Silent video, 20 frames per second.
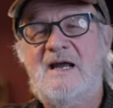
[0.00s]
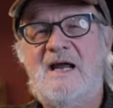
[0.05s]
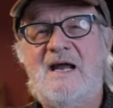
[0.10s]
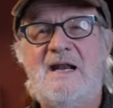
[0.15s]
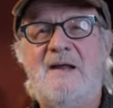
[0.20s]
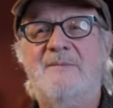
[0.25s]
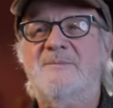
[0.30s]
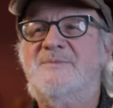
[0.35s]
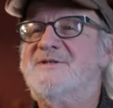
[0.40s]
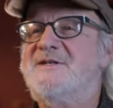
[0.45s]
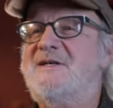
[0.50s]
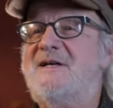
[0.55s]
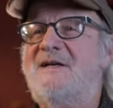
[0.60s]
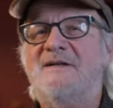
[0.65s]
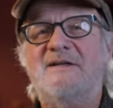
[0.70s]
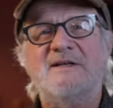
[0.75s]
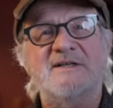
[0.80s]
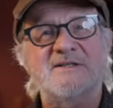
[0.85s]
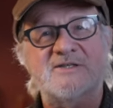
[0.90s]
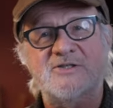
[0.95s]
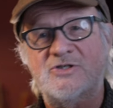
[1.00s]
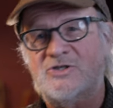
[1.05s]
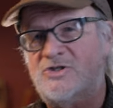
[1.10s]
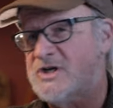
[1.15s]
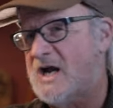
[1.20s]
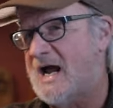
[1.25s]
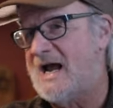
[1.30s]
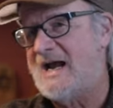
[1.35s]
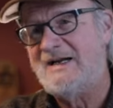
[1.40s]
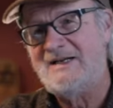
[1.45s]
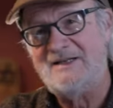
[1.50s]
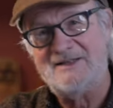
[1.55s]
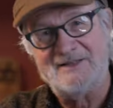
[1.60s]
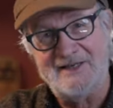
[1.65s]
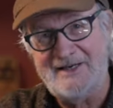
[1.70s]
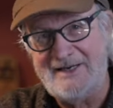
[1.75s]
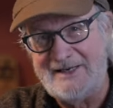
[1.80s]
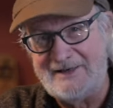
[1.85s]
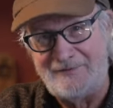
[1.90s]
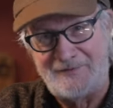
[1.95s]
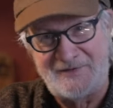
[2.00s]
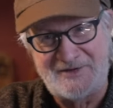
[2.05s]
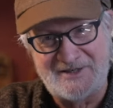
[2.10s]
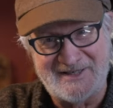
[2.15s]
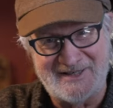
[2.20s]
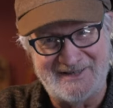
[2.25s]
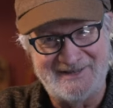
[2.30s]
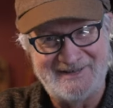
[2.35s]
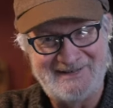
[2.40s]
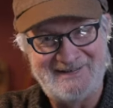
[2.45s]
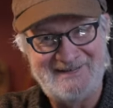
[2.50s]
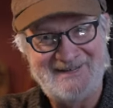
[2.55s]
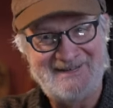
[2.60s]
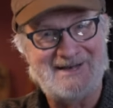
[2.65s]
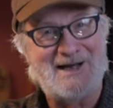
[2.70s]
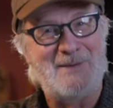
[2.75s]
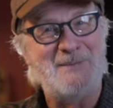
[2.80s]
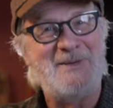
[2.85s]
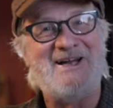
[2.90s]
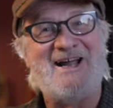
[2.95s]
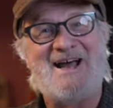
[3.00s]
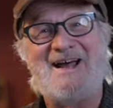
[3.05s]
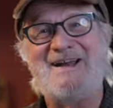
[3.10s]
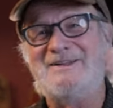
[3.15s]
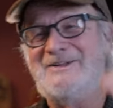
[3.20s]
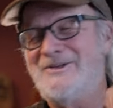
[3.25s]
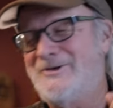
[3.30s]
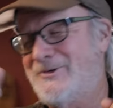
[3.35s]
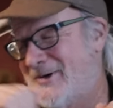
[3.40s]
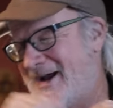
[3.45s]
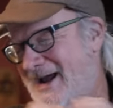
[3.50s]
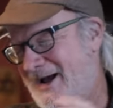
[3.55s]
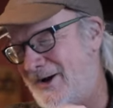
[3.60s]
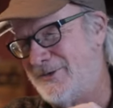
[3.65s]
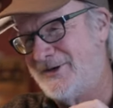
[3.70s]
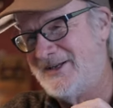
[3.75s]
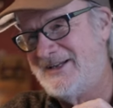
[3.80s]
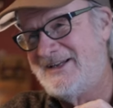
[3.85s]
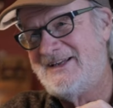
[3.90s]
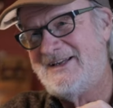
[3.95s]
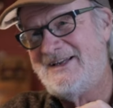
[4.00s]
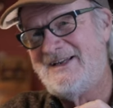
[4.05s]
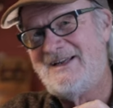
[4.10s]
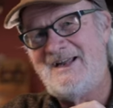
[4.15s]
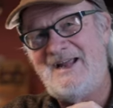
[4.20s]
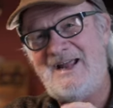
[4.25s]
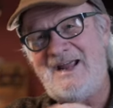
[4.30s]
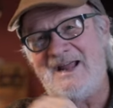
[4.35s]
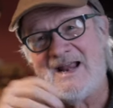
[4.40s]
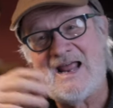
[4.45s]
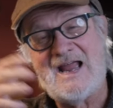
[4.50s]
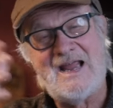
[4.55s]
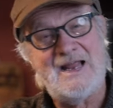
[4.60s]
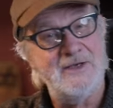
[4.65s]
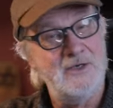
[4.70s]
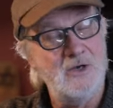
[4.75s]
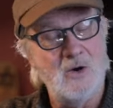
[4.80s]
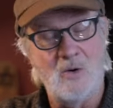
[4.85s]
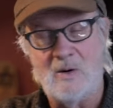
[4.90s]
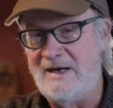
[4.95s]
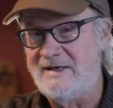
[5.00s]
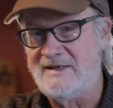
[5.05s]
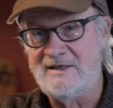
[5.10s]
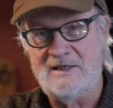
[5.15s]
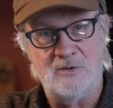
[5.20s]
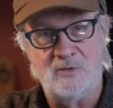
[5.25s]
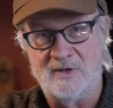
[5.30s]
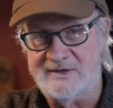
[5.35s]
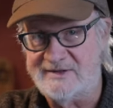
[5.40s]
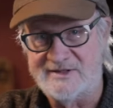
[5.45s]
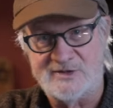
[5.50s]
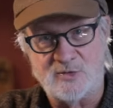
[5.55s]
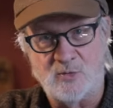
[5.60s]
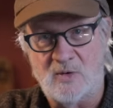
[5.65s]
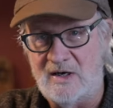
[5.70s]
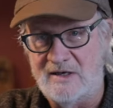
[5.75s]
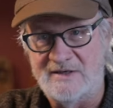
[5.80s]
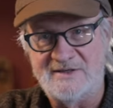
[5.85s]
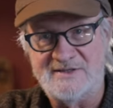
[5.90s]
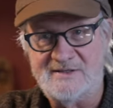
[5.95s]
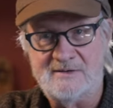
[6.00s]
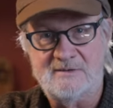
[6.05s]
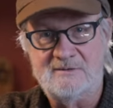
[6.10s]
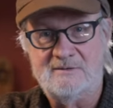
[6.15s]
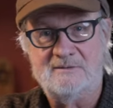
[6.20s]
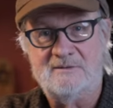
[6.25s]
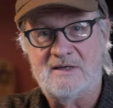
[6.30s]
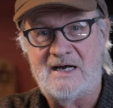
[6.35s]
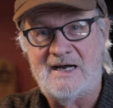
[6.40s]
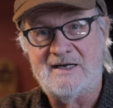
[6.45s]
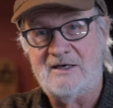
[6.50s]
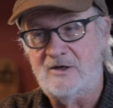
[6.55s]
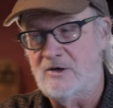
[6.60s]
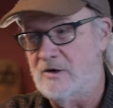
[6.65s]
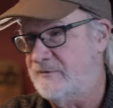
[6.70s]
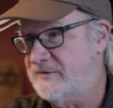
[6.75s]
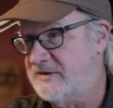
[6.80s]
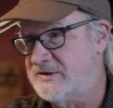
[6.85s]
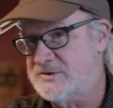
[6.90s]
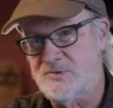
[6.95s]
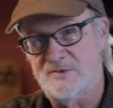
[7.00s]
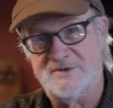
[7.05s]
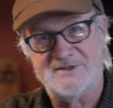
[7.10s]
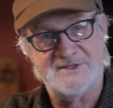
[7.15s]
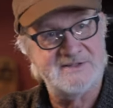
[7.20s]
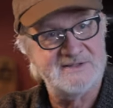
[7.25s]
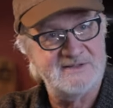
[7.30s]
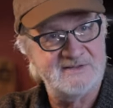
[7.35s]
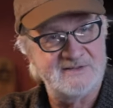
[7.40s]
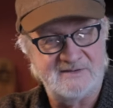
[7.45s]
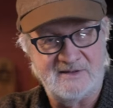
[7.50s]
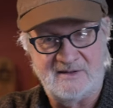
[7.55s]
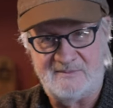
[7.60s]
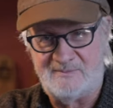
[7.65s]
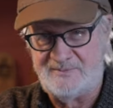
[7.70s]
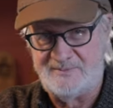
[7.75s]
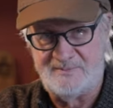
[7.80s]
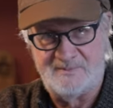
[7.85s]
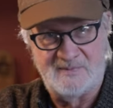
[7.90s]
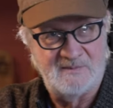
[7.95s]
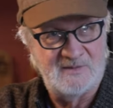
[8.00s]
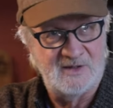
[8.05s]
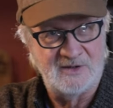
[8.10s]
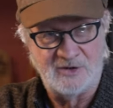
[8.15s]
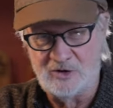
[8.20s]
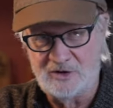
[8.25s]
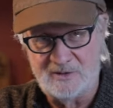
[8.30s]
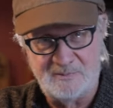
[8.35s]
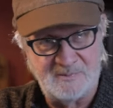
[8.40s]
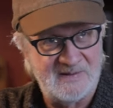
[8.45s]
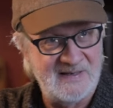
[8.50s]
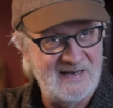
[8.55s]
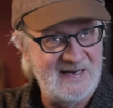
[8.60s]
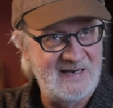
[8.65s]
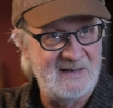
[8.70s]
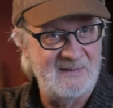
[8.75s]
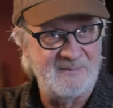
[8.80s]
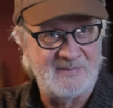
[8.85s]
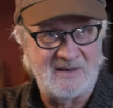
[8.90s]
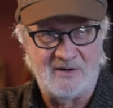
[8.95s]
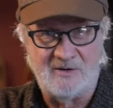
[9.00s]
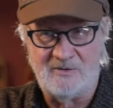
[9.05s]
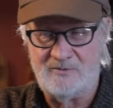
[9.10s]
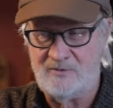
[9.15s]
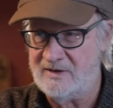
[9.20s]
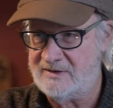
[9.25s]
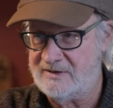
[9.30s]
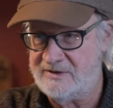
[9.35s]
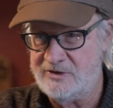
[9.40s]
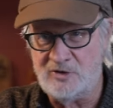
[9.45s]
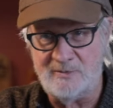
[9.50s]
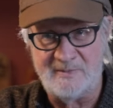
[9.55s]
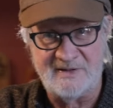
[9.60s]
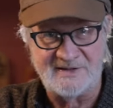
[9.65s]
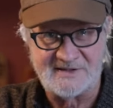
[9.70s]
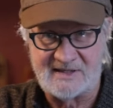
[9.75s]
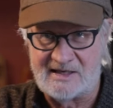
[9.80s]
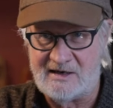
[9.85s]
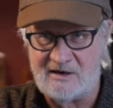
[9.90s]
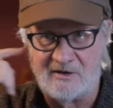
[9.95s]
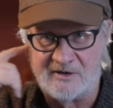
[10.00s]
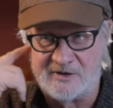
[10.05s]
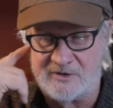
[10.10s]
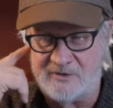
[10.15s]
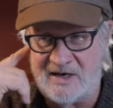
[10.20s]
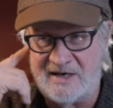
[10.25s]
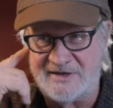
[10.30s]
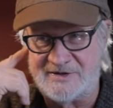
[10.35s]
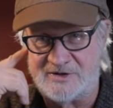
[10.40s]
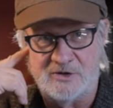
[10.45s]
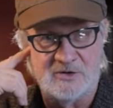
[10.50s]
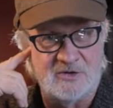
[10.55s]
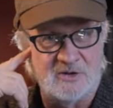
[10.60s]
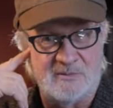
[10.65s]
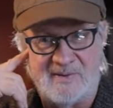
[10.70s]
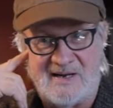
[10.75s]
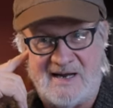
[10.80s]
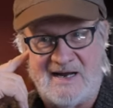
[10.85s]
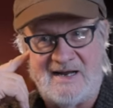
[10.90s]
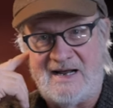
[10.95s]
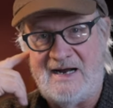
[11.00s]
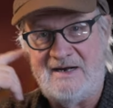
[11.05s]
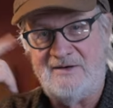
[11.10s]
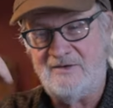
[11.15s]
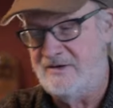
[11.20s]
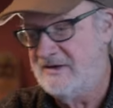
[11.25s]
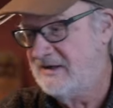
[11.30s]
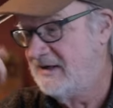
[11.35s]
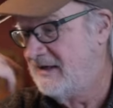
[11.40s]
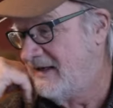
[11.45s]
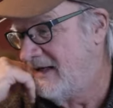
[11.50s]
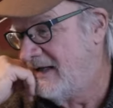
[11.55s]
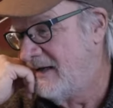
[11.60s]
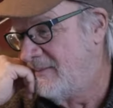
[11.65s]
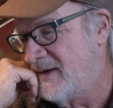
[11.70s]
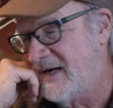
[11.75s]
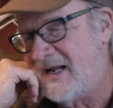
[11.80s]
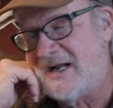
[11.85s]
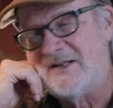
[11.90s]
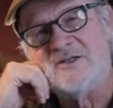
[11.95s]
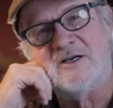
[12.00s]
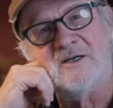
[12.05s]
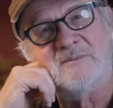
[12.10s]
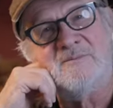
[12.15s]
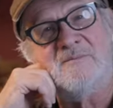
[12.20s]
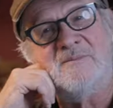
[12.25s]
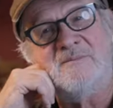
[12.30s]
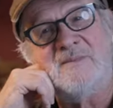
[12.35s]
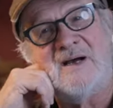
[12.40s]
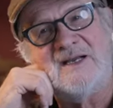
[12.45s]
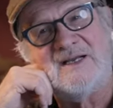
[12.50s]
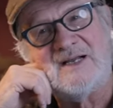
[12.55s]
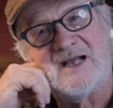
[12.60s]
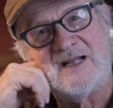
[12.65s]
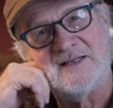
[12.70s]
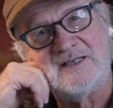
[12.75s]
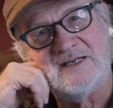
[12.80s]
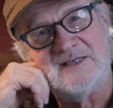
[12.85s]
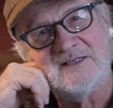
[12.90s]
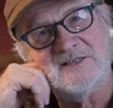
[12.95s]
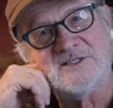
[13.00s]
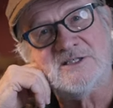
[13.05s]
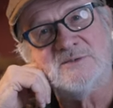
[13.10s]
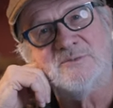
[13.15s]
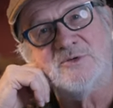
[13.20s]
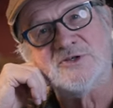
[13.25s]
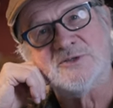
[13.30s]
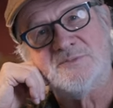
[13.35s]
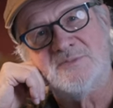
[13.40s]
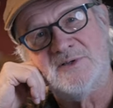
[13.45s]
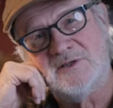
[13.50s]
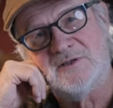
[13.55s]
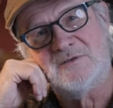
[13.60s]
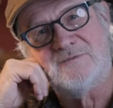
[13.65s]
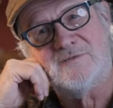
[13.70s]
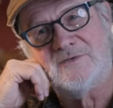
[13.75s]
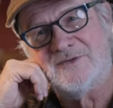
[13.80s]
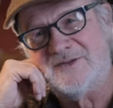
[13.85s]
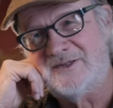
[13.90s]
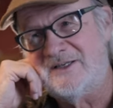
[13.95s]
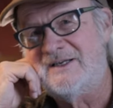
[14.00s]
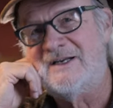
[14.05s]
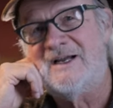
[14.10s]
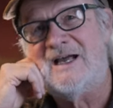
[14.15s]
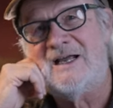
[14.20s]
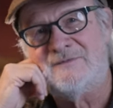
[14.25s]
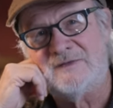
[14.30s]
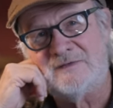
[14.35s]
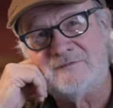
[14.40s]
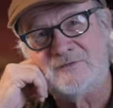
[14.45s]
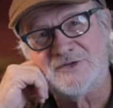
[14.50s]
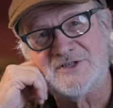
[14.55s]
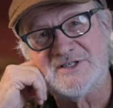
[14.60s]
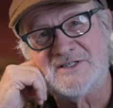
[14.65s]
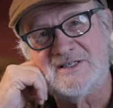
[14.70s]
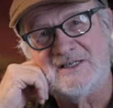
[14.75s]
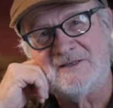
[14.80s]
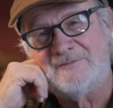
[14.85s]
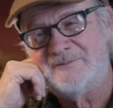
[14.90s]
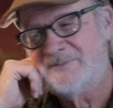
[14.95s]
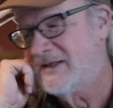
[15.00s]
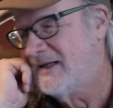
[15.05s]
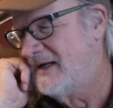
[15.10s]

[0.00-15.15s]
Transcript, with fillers: And I'm seeing these giant leaves coming out of the ground, and I had no idea what this was. I didn't know if this was a good plant, what humans characterize good or bad, I don't. But I thought, my God, that is the most beautiful thing I've ever seen.